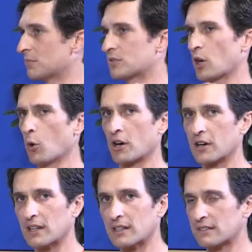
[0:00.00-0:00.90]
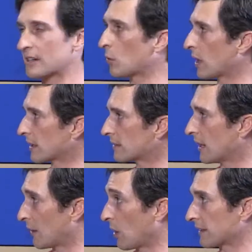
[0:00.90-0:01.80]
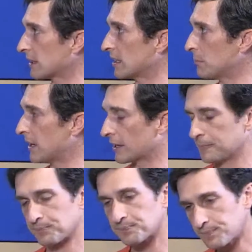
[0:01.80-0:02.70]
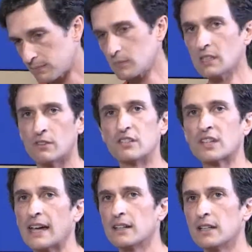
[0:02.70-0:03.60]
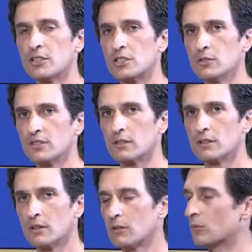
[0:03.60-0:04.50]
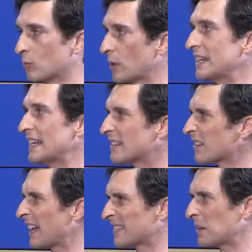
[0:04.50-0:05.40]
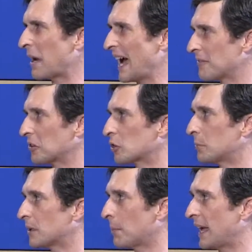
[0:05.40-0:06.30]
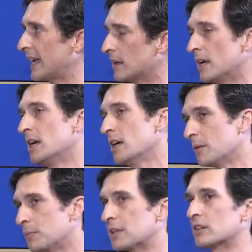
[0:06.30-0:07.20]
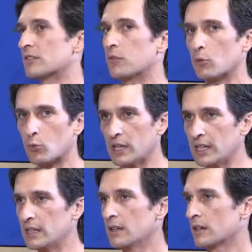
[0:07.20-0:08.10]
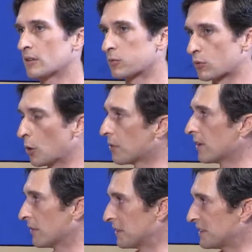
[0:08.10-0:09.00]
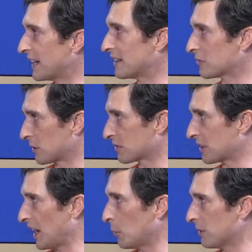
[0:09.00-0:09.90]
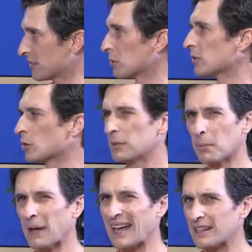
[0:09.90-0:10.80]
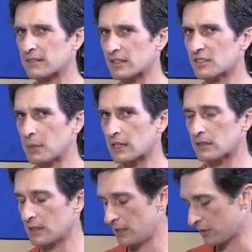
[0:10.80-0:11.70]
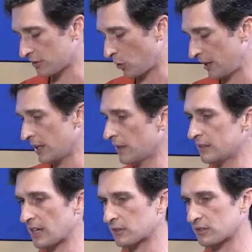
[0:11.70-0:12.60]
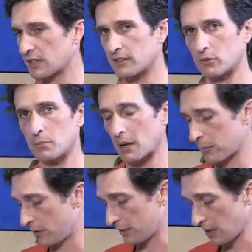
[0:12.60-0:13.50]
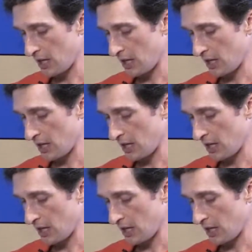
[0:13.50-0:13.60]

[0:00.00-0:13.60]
don't hurt it because I want it to get better. These tendon issues, we need to let them have a little bit of pain because the regrowth of the tendon is what's going to help us. So a little bit of pain is expected here. So any of these exercises, remember this.